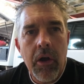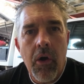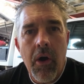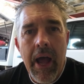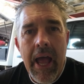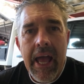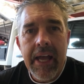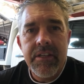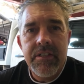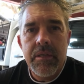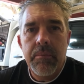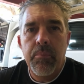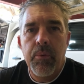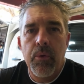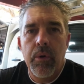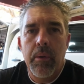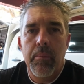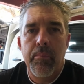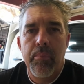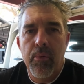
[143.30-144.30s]
actually
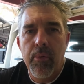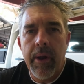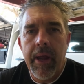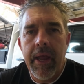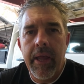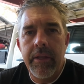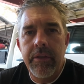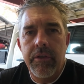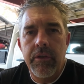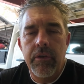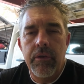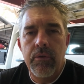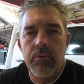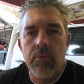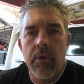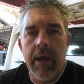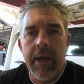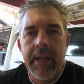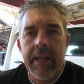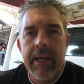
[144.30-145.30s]
bought a brand new
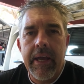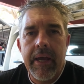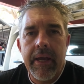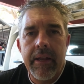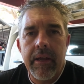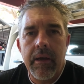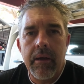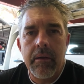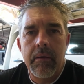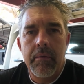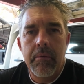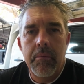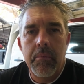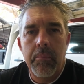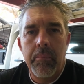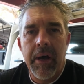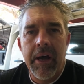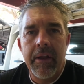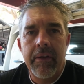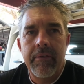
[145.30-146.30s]
radiator,
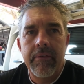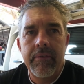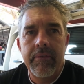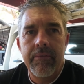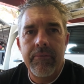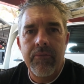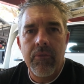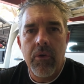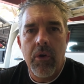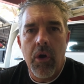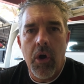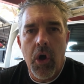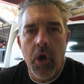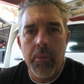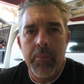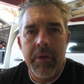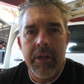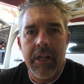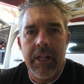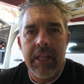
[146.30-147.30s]
but
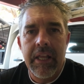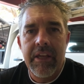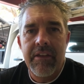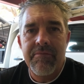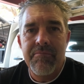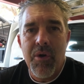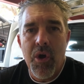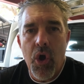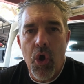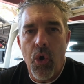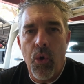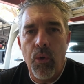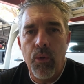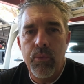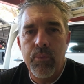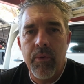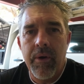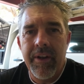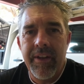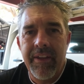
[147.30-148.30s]
I'm going to leave my
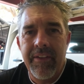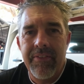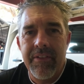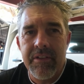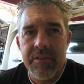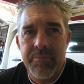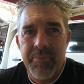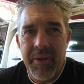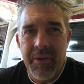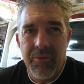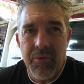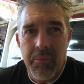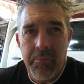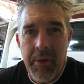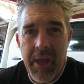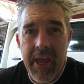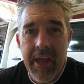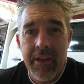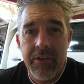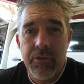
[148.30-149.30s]
old one in that's been
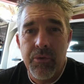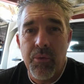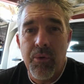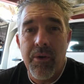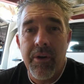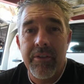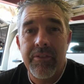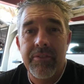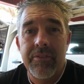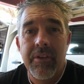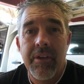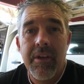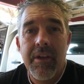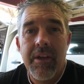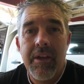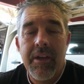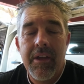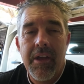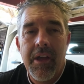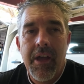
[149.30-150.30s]
repaired twice.
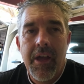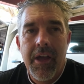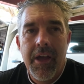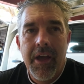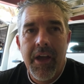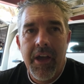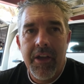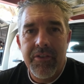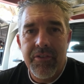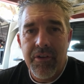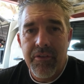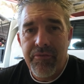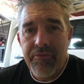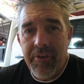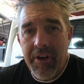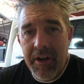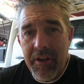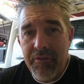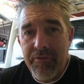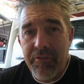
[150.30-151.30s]
It's got a
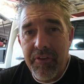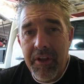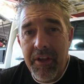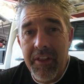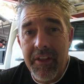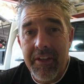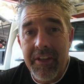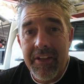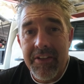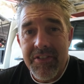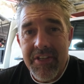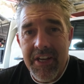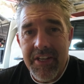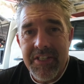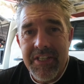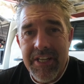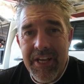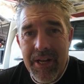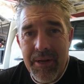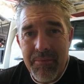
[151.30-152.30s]
funny feeling, and it's
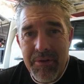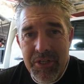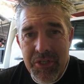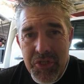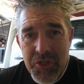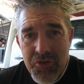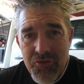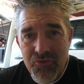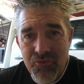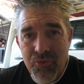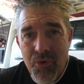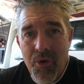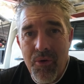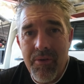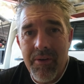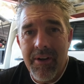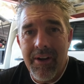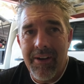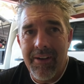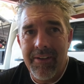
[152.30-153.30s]
actually going to be
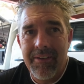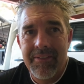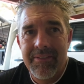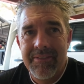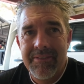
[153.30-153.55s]
stronger